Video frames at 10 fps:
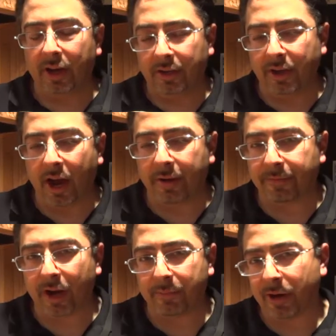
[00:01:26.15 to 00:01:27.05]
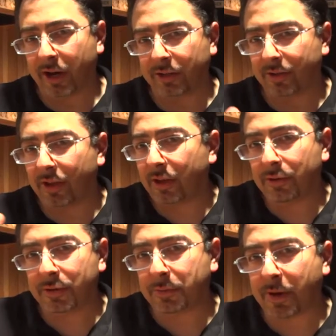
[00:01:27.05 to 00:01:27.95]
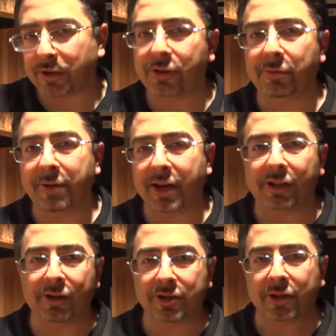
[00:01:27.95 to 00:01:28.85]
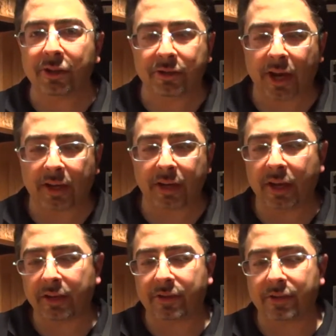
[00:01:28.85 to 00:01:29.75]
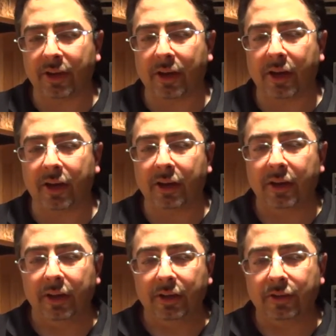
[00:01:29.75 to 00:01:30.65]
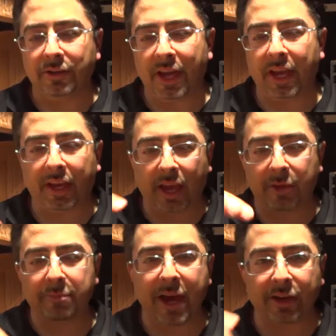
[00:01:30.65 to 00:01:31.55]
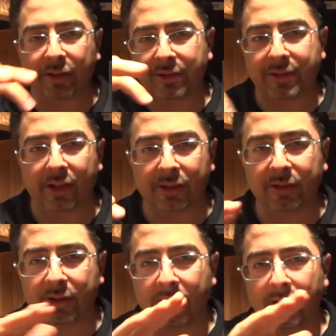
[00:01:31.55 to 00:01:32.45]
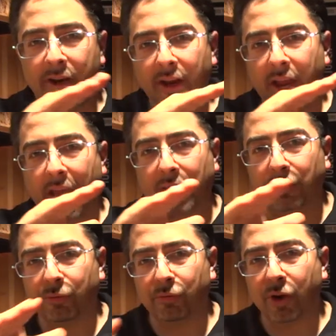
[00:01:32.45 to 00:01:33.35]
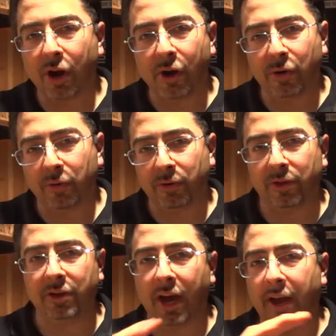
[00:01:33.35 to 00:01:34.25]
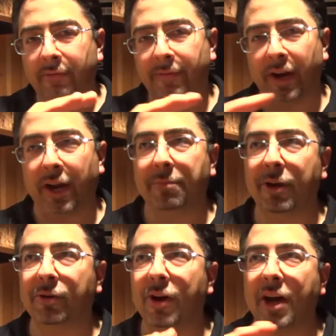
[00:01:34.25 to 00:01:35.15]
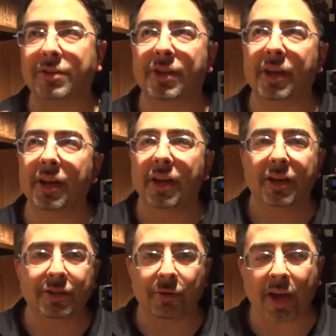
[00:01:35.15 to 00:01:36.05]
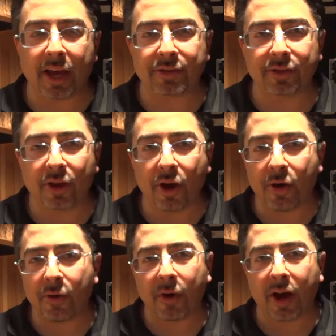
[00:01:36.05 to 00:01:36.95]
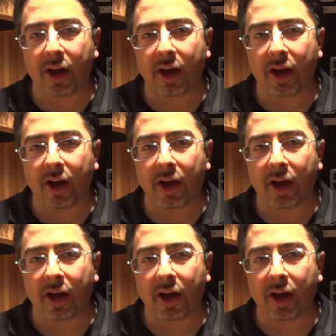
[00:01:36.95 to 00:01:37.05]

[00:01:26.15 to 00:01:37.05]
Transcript: diaphragm on it. So they use special metallurgical techniques to take a metal cylinder and grow the diaphragm across it, so it has no